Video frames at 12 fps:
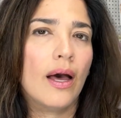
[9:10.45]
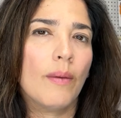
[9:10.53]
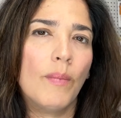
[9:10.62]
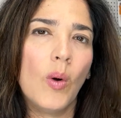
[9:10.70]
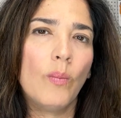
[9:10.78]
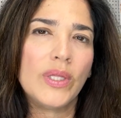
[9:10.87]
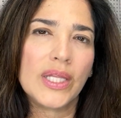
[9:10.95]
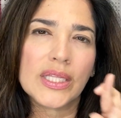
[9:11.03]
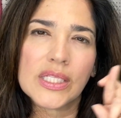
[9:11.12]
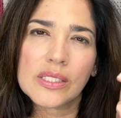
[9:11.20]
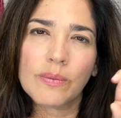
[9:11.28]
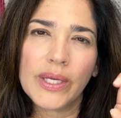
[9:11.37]
hoping
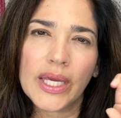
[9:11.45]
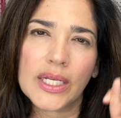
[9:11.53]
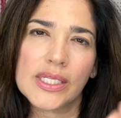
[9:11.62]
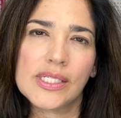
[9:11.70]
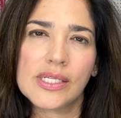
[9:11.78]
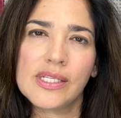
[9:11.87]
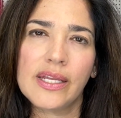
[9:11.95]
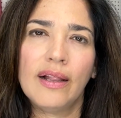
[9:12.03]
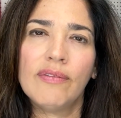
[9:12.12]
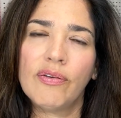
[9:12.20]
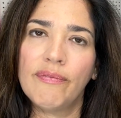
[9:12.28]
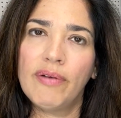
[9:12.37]
that this weekend is the
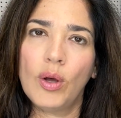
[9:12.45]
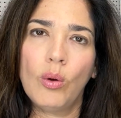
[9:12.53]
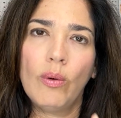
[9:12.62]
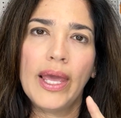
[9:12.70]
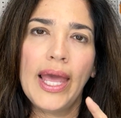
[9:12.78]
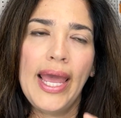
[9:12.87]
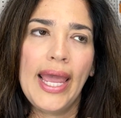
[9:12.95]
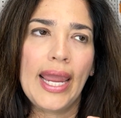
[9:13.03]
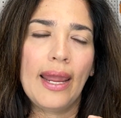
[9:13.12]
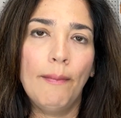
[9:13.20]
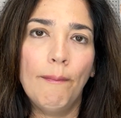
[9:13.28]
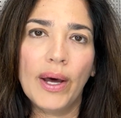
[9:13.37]
sale for Vogue
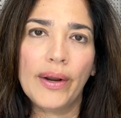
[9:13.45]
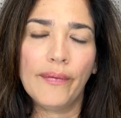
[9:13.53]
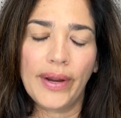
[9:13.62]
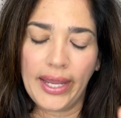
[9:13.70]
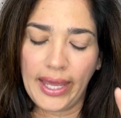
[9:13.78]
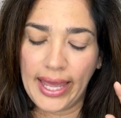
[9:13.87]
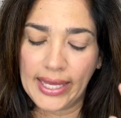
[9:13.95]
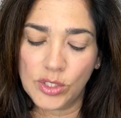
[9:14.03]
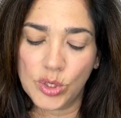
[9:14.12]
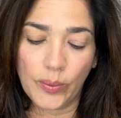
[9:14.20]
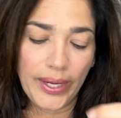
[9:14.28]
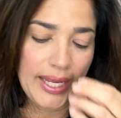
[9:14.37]
and Butterick at
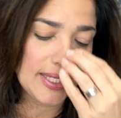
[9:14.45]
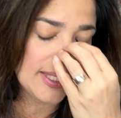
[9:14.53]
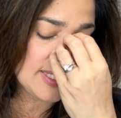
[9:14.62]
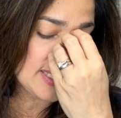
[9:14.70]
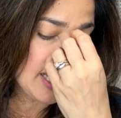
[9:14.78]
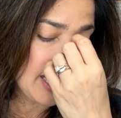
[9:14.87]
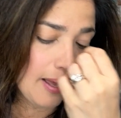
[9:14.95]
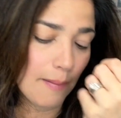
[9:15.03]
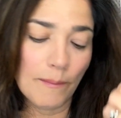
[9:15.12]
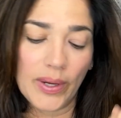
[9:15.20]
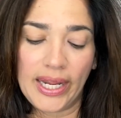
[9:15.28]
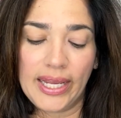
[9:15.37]
Joann's.
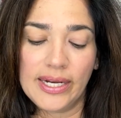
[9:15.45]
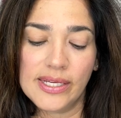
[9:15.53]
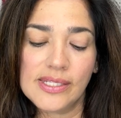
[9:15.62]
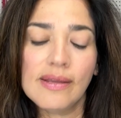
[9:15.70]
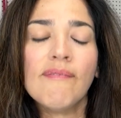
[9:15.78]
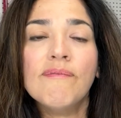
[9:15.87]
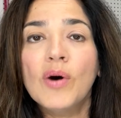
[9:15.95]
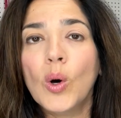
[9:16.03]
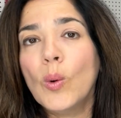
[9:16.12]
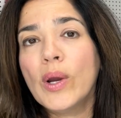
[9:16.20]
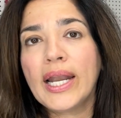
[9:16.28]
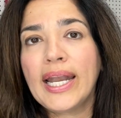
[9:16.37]
But it is
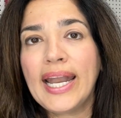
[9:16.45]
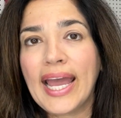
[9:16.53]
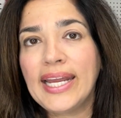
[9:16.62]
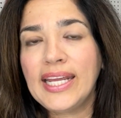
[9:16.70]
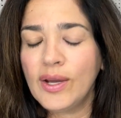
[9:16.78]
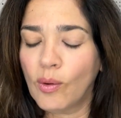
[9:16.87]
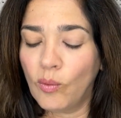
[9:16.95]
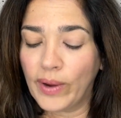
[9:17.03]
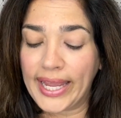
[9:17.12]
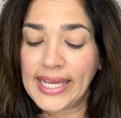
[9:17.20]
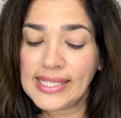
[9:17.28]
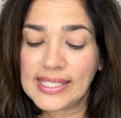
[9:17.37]
Vogue
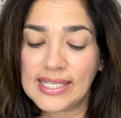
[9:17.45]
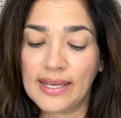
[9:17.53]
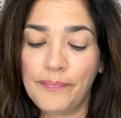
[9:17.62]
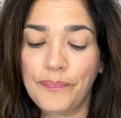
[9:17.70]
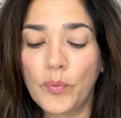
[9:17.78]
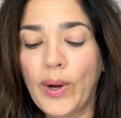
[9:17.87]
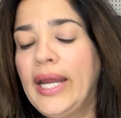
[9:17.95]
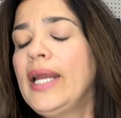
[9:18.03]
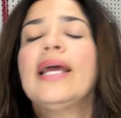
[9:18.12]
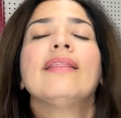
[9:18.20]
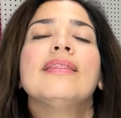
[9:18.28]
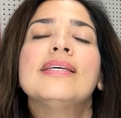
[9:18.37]
9008,
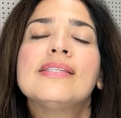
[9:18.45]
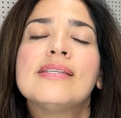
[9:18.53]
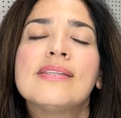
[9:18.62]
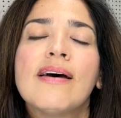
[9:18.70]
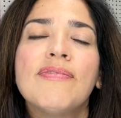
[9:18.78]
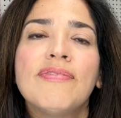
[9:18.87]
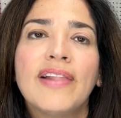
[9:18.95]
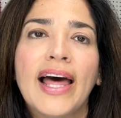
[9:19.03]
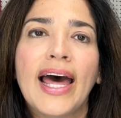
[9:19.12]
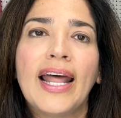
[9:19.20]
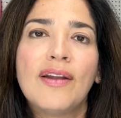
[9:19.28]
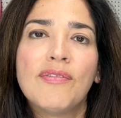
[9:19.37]
right? And this is a
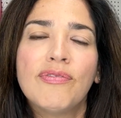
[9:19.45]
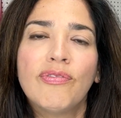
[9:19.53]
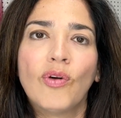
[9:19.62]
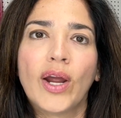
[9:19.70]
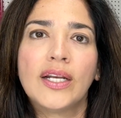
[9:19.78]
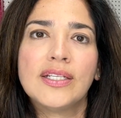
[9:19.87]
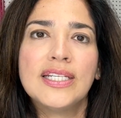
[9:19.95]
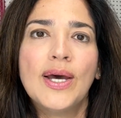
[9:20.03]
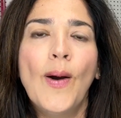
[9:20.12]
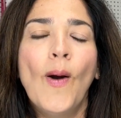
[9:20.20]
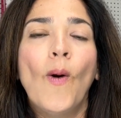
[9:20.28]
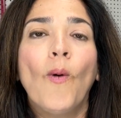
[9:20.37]
flat front
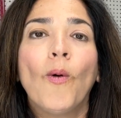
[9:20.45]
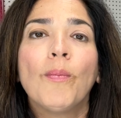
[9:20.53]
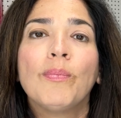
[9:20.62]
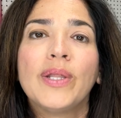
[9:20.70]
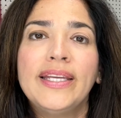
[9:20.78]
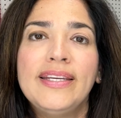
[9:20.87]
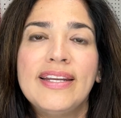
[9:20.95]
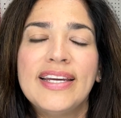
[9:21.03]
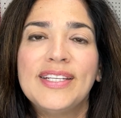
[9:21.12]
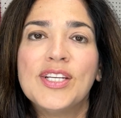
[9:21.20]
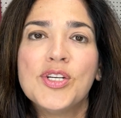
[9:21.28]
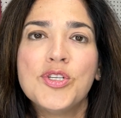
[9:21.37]
or
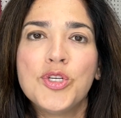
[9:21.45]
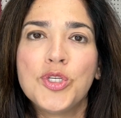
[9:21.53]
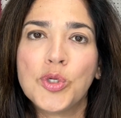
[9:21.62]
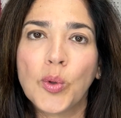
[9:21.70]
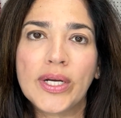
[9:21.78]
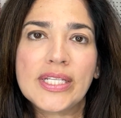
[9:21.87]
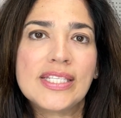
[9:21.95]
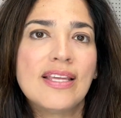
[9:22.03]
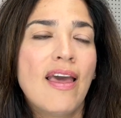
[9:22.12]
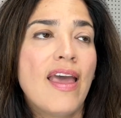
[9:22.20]
pleated shorts.